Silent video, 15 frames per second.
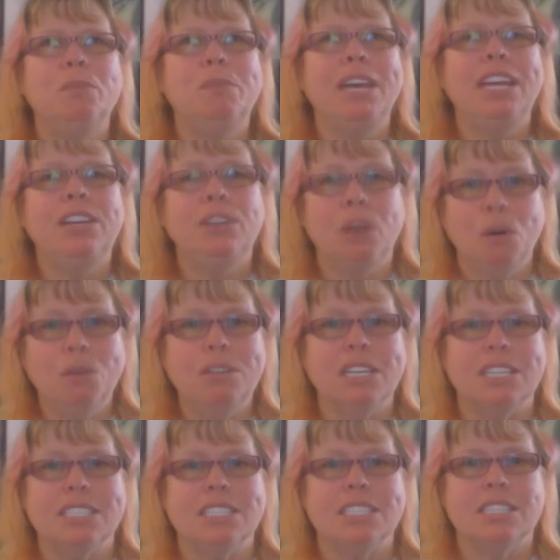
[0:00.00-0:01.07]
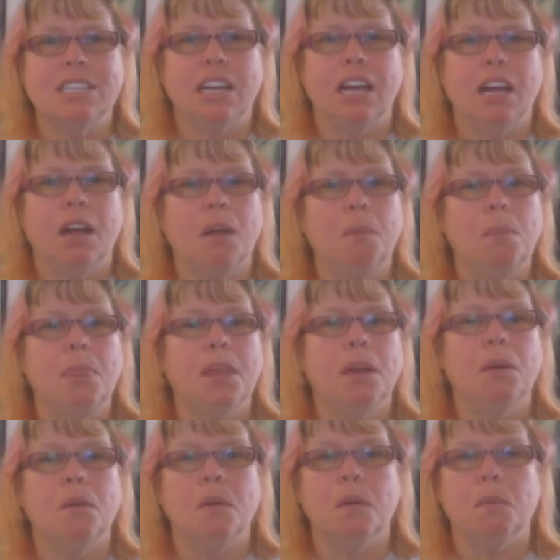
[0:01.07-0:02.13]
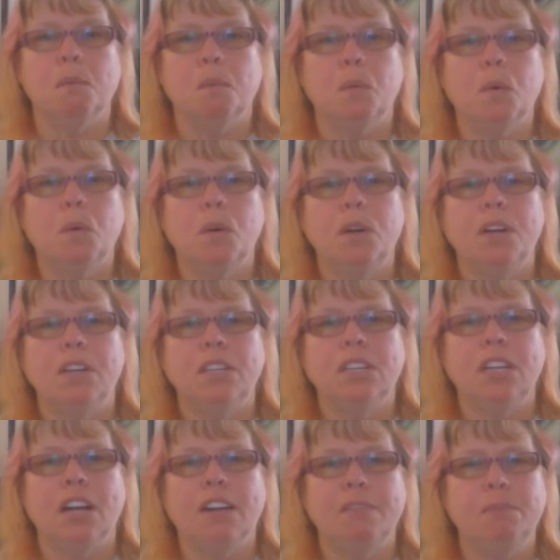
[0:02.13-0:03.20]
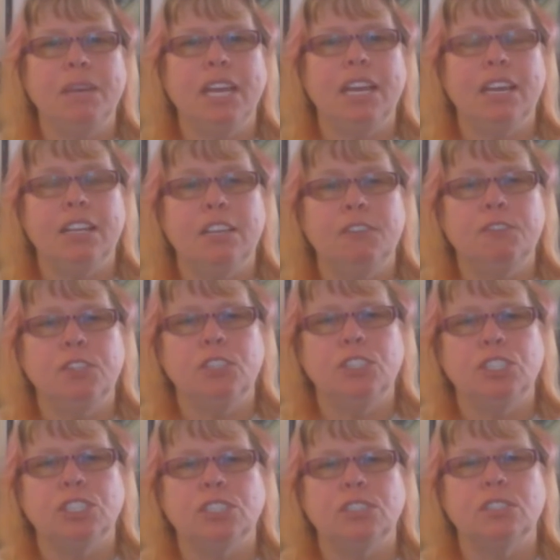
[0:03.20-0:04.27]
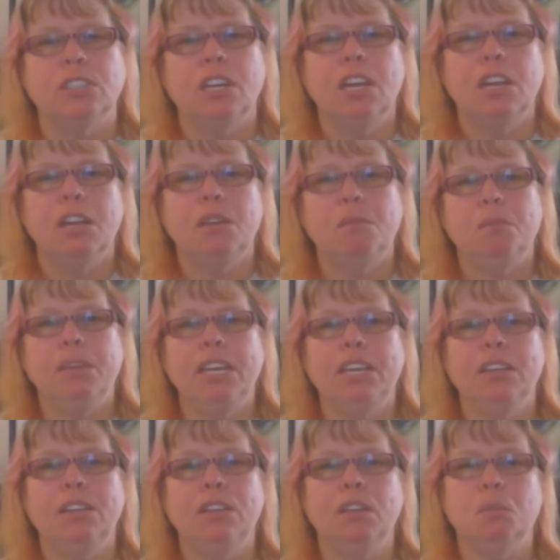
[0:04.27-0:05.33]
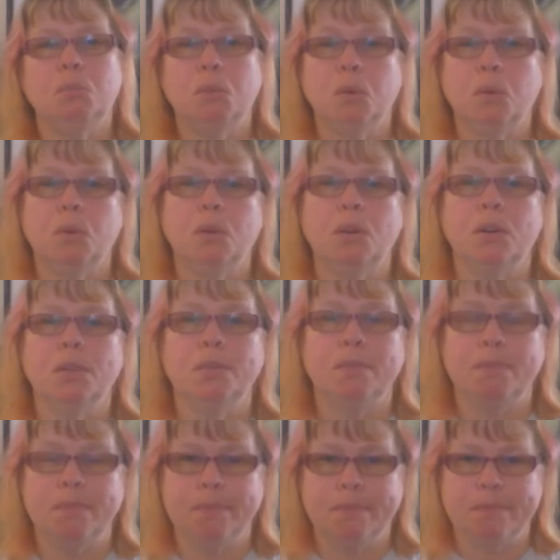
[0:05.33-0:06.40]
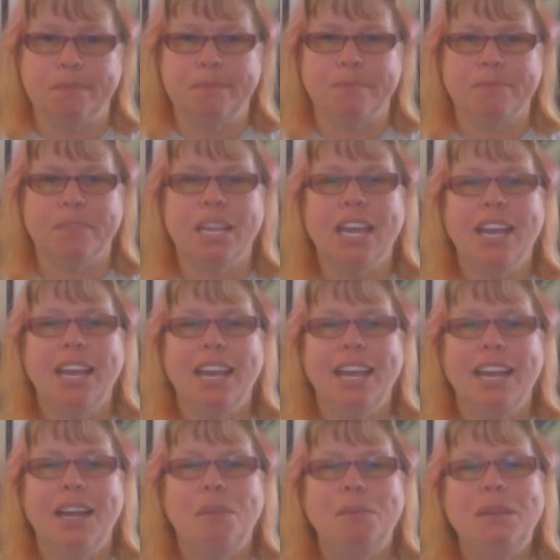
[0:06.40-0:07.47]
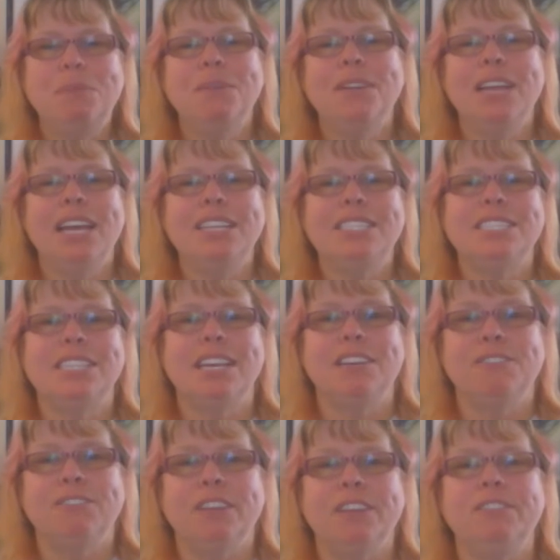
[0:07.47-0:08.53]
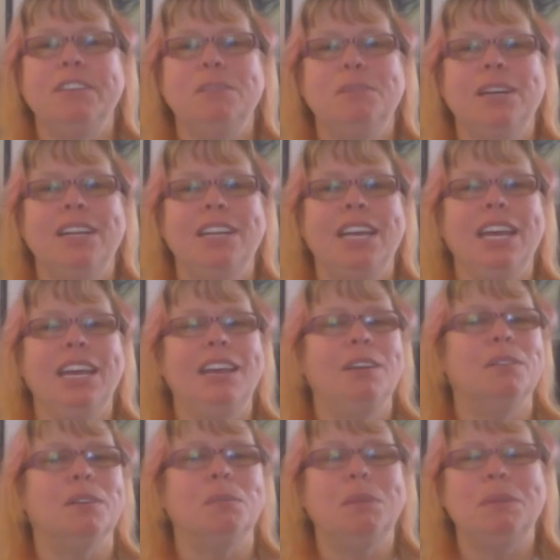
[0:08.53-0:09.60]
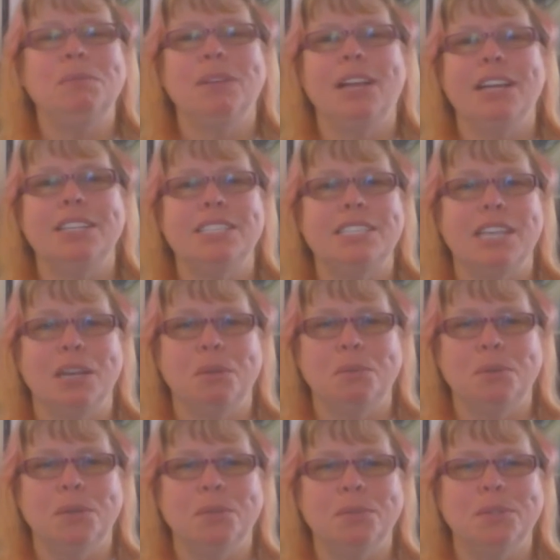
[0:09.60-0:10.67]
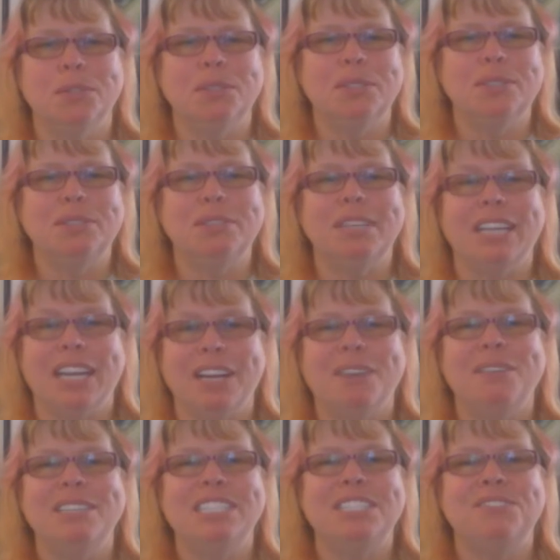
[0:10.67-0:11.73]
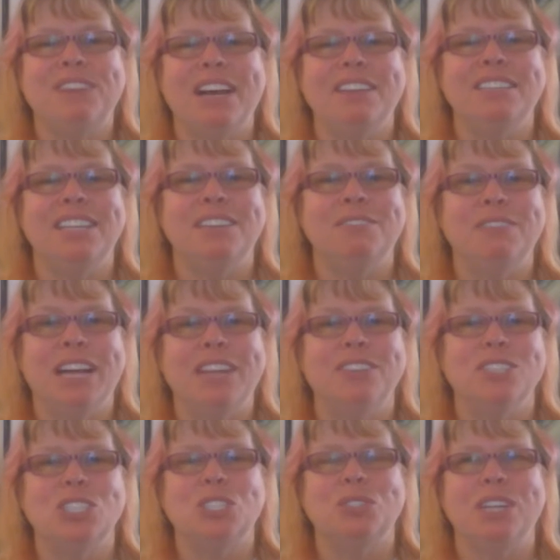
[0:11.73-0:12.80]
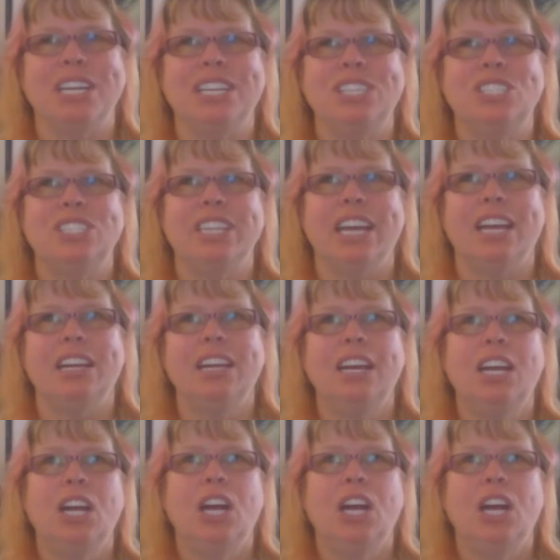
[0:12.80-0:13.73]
may notice more of me in the future being the more, people like to say fluffy bunny, or people like to say woo woo, and I always found it rather strange that